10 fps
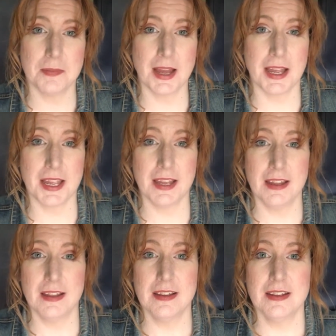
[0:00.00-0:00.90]
my
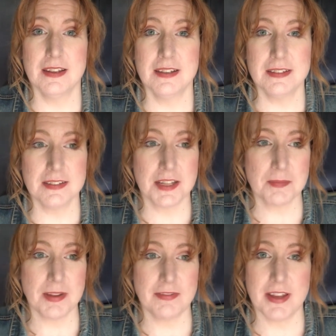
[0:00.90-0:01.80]
like
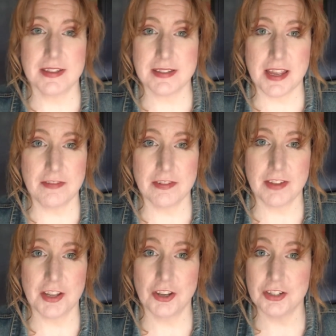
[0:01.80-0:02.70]
my fail-safe if
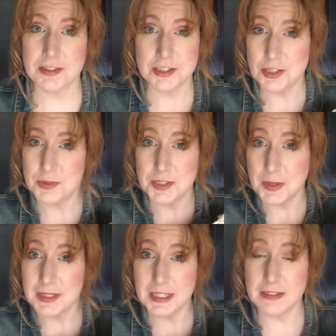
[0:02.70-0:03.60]
I couldn't do a
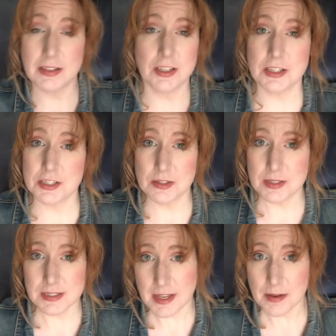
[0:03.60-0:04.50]
doily, if I couldn't do
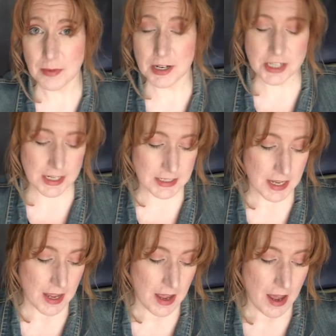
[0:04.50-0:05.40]
the second project.
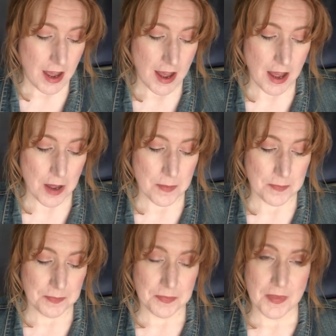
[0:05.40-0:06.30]

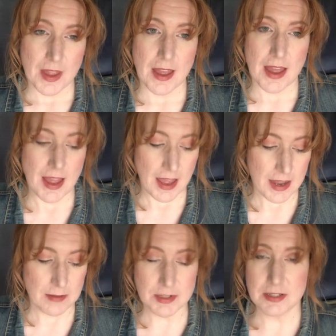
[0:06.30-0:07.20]
Um,
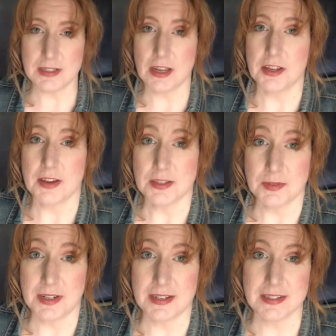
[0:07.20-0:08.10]
and I'm just gonna tell you guys
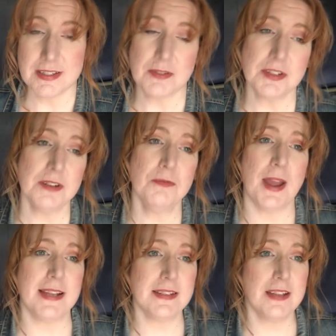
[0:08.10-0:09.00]
what it is because I was gonna
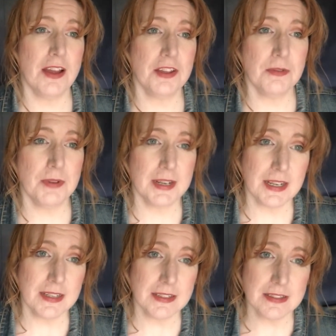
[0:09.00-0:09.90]
wait to tell you what it
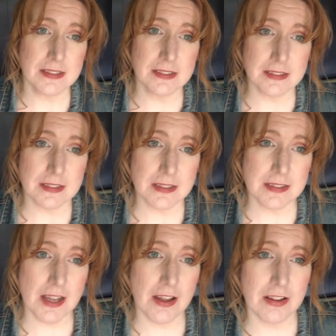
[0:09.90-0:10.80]
is
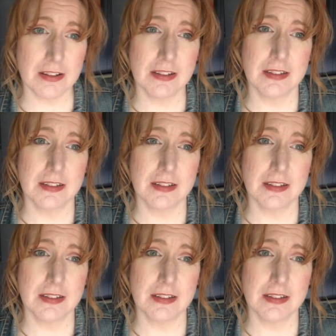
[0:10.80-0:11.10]
until